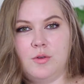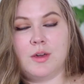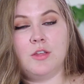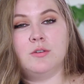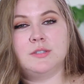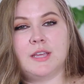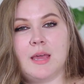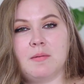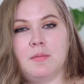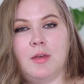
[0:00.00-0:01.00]
You can use the
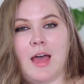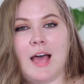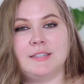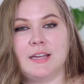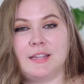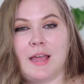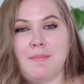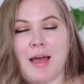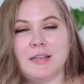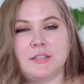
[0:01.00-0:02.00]
chamomile as a
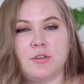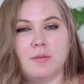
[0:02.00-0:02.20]
night mask,